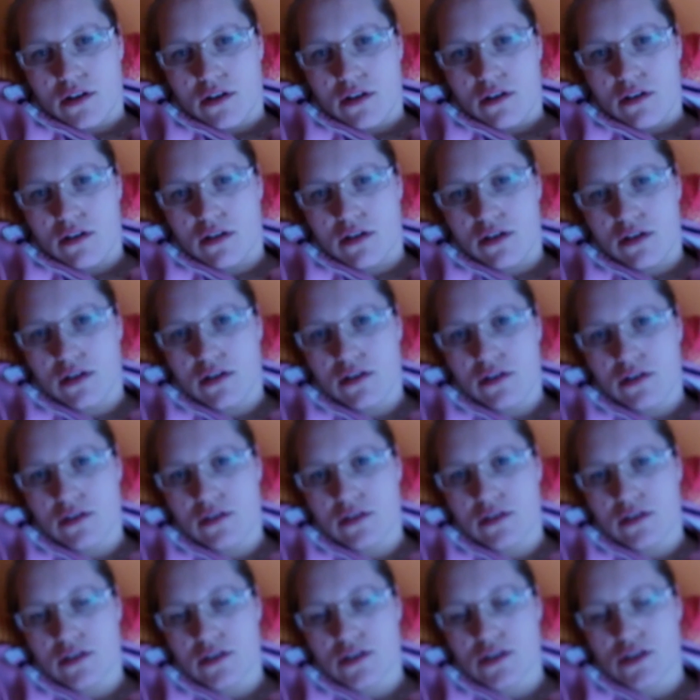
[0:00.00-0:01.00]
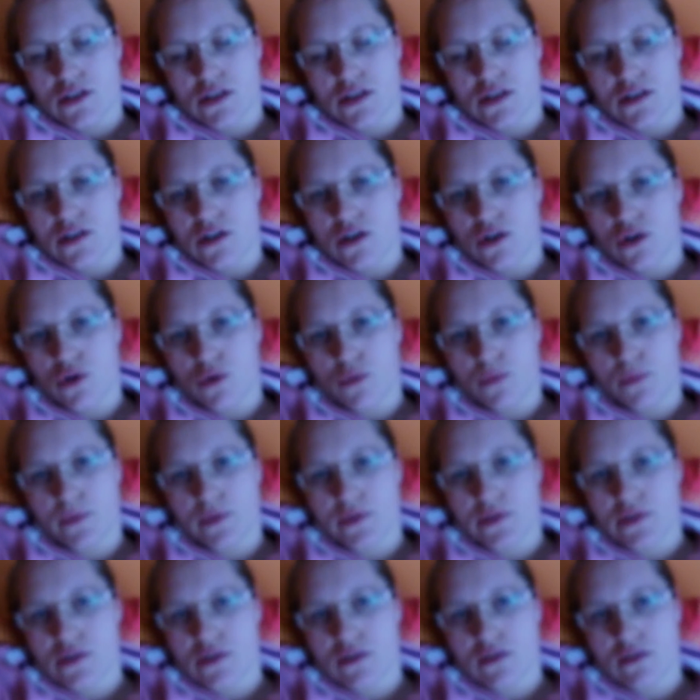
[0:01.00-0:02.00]
I just hope
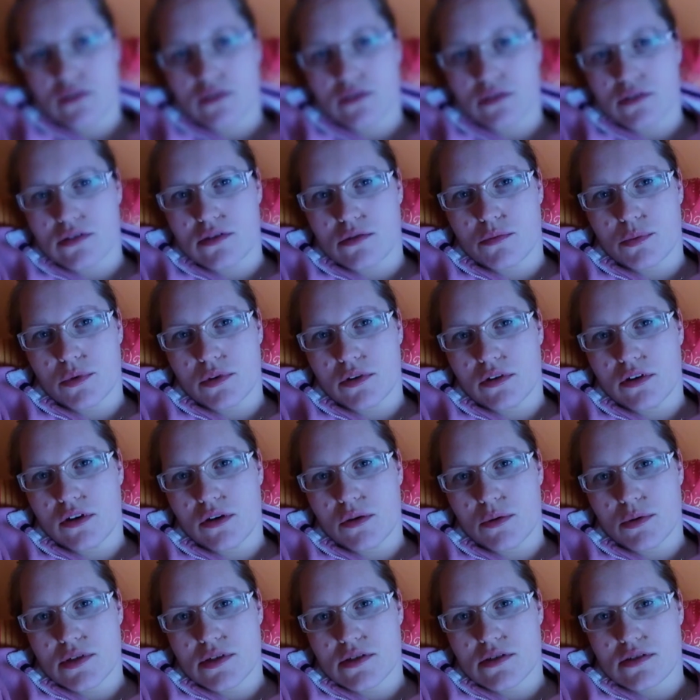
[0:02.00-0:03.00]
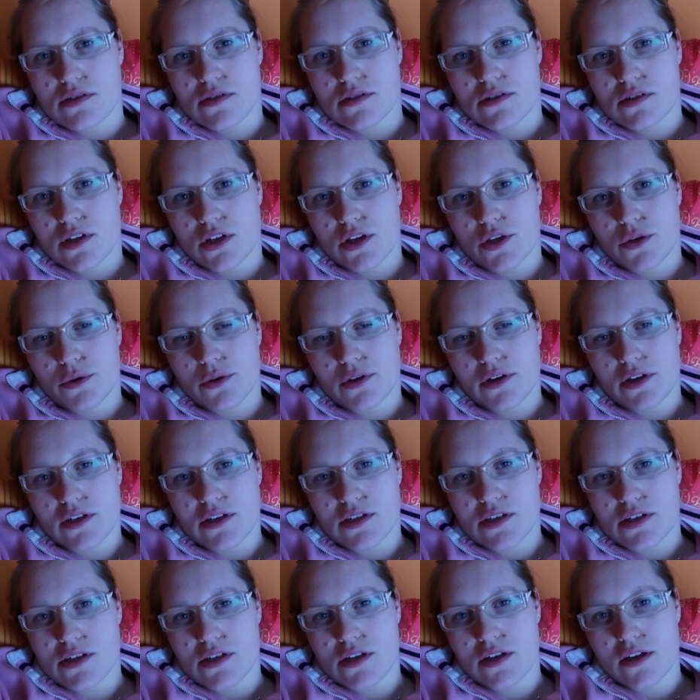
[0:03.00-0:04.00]
it's it will go as good
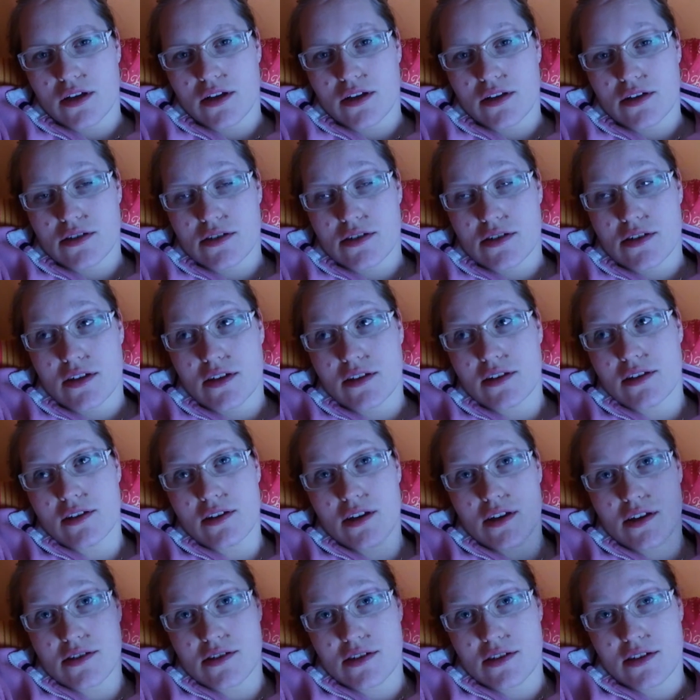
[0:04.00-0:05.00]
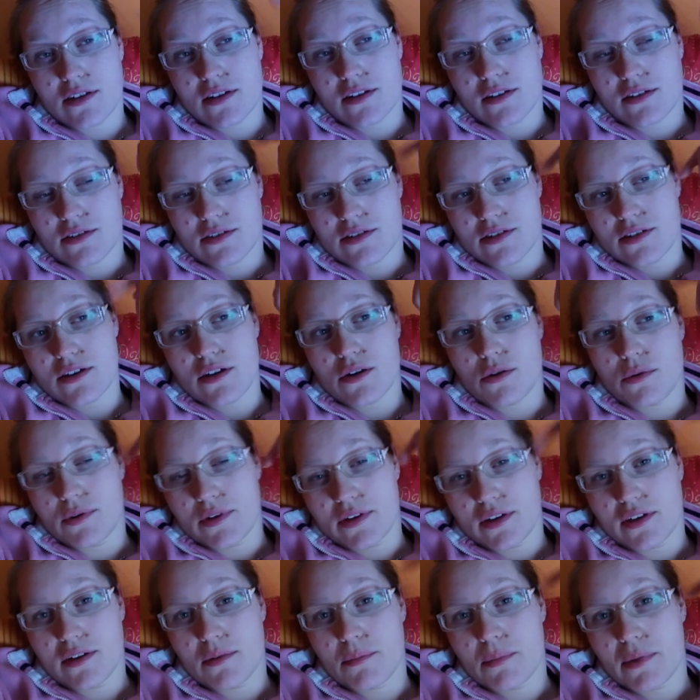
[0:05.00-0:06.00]
as as it as it's
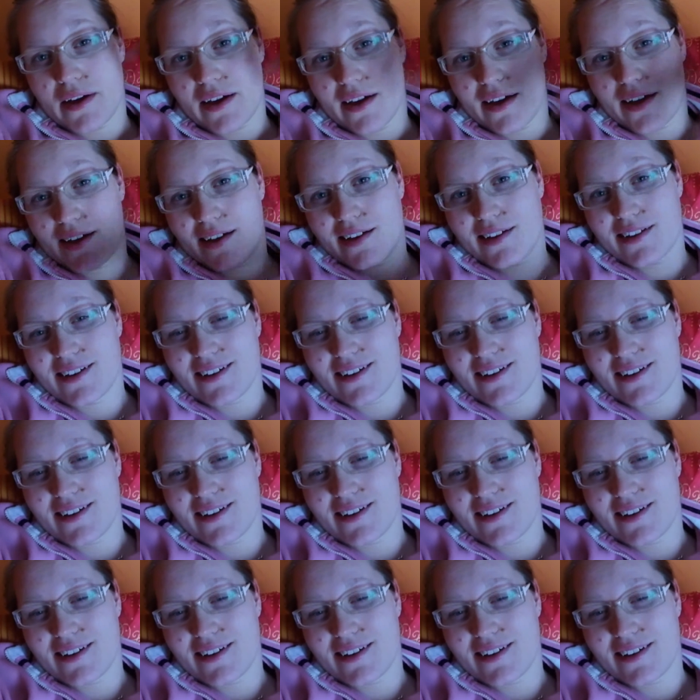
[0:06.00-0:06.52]
going in my head.